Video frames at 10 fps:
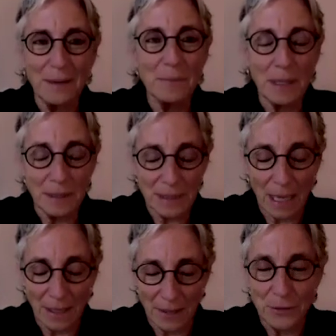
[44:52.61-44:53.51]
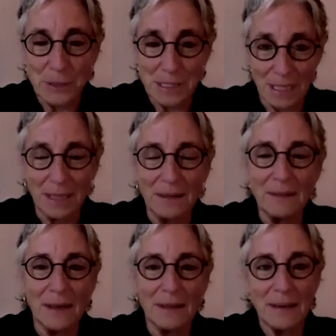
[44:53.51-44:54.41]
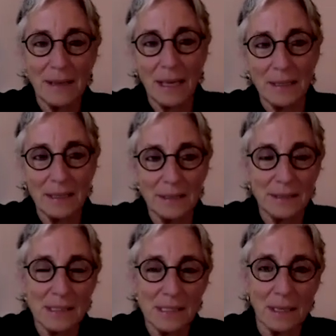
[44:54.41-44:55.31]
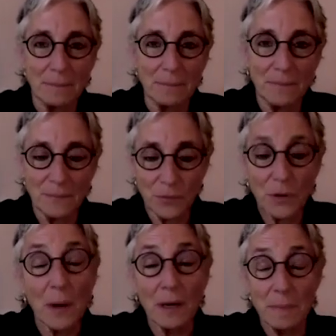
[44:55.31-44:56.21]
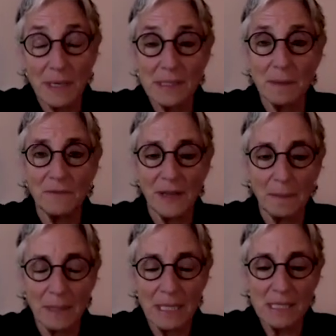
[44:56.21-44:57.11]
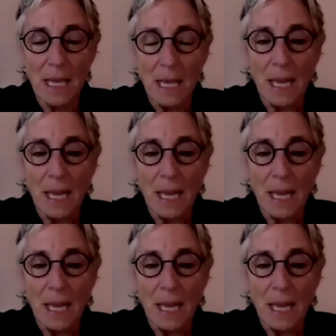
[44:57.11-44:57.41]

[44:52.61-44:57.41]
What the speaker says: but I understand that that is required by some families.